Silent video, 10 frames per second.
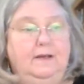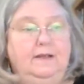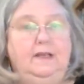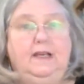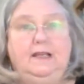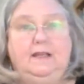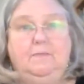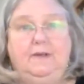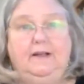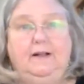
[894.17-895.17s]
you get the
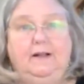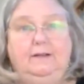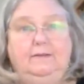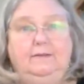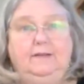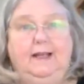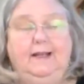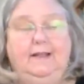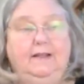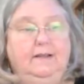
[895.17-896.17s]
bill
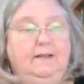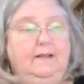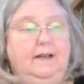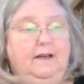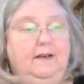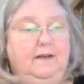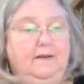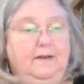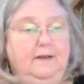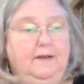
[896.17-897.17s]
and
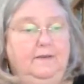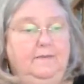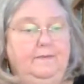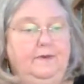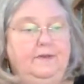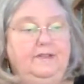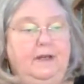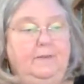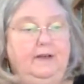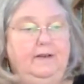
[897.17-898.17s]
your
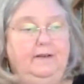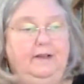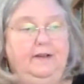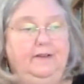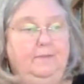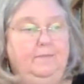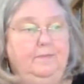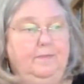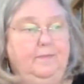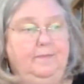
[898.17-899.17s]
stomach, the
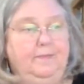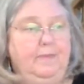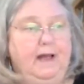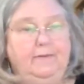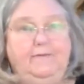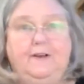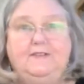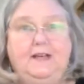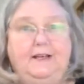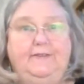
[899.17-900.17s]
bottom
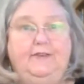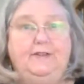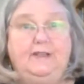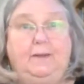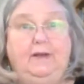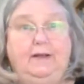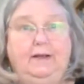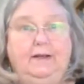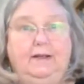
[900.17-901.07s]
falls out of your stomach,